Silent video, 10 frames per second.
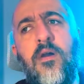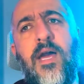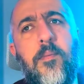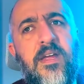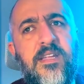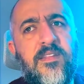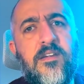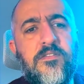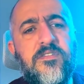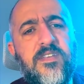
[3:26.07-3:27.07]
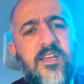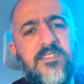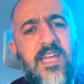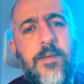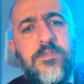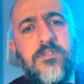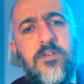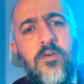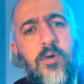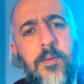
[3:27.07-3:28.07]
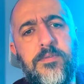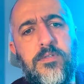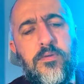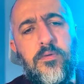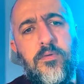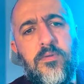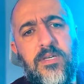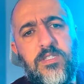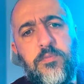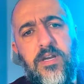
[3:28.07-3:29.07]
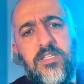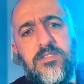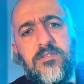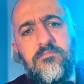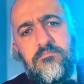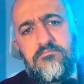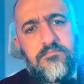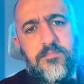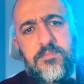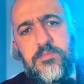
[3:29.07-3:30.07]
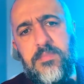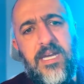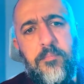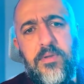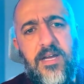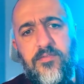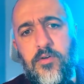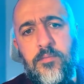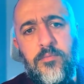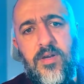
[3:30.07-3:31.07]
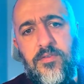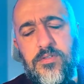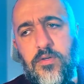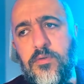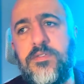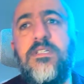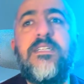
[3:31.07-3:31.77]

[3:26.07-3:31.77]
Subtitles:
and in there there's a set of steps that go up to Express Platform, whatever it's called.